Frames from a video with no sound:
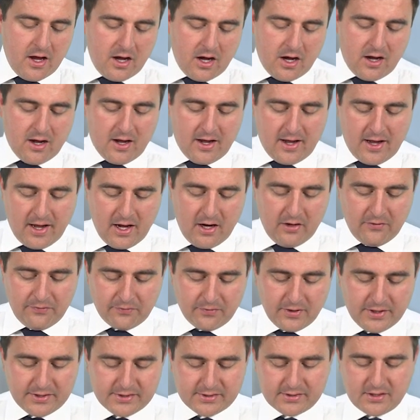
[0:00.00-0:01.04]

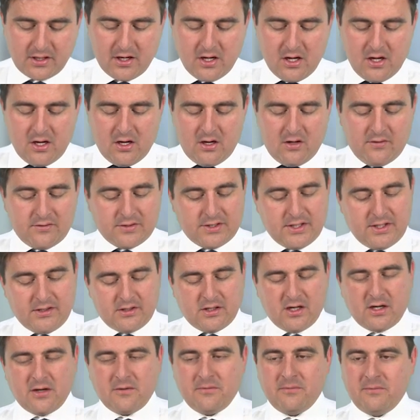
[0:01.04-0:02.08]
Health risk, obviously
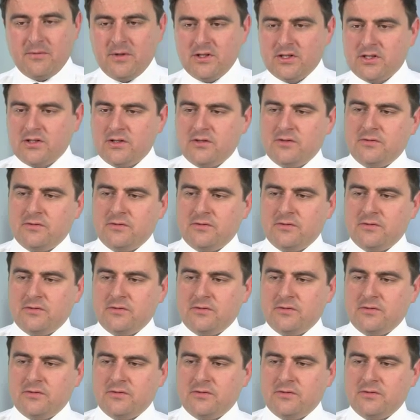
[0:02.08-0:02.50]
kind of